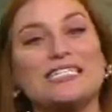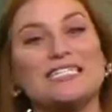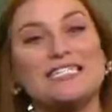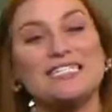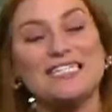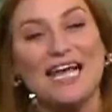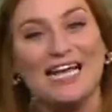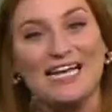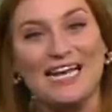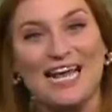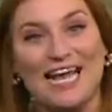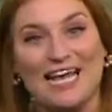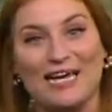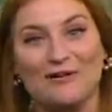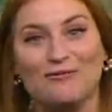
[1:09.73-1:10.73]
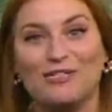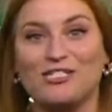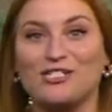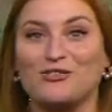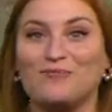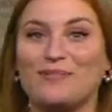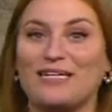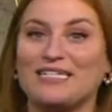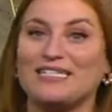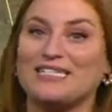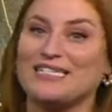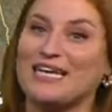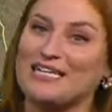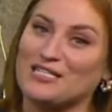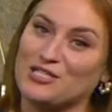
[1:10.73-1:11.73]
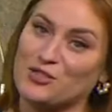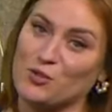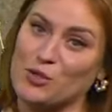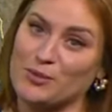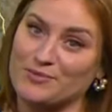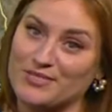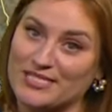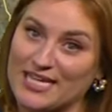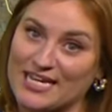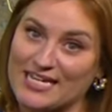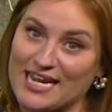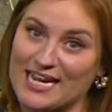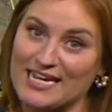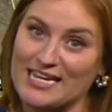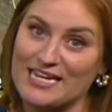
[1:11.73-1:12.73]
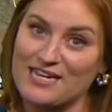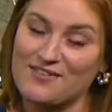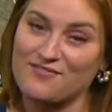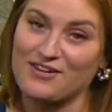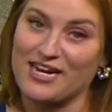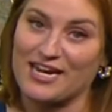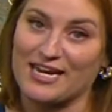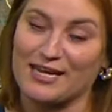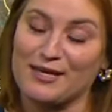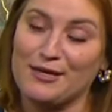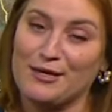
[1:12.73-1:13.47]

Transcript: Sunday, which means less storms Sunday evening.